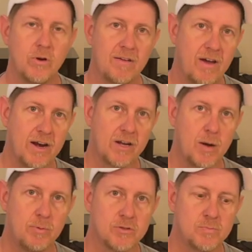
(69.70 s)
I've had a
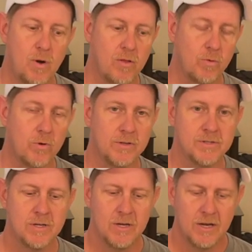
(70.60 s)
couple smaller
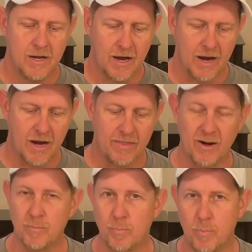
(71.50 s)
ones that
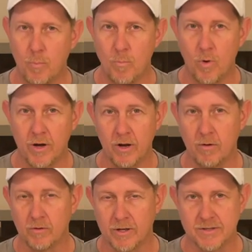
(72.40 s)
are, you
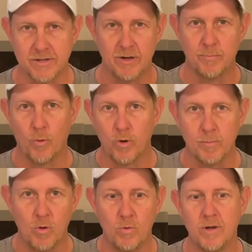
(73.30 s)
know, considered
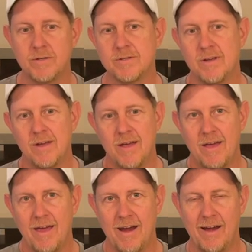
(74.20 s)
portable ones,
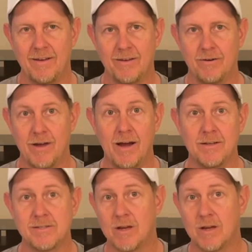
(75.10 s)
and they're nice.